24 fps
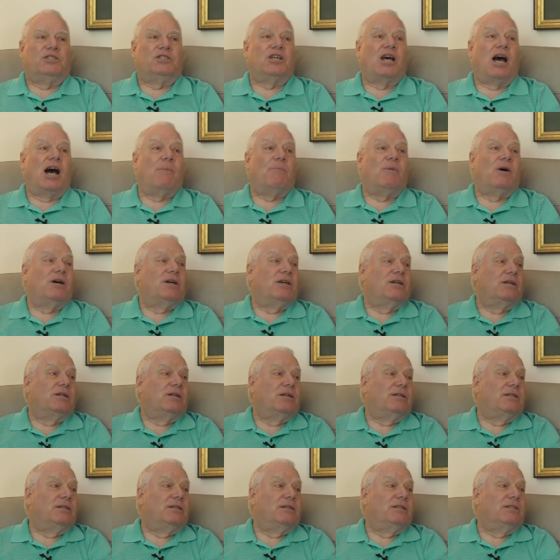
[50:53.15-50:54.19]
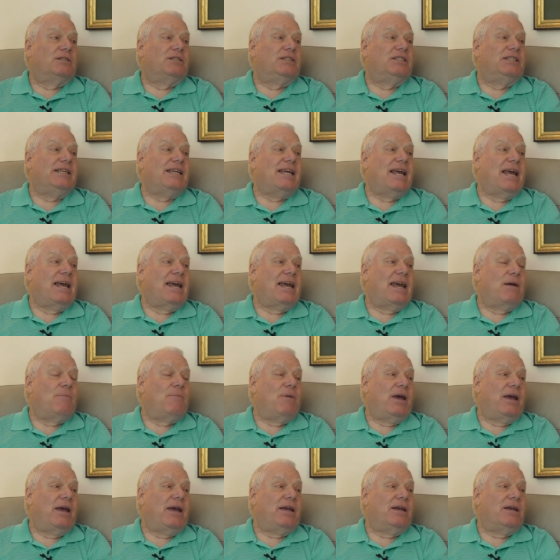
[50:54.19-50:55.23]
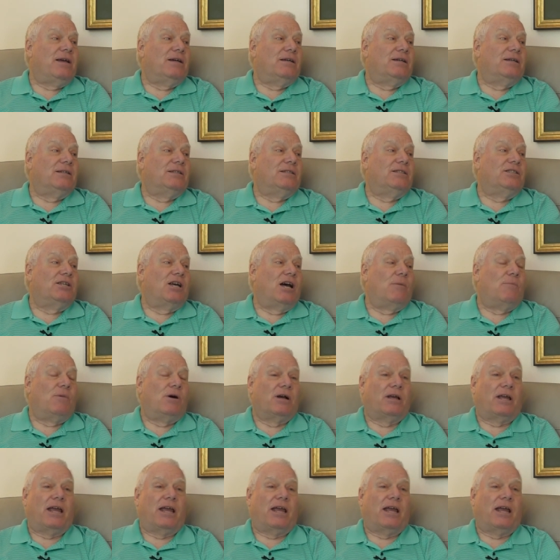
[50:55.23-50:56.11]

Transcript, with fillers: Zama, Z A M A, Zama. Okay.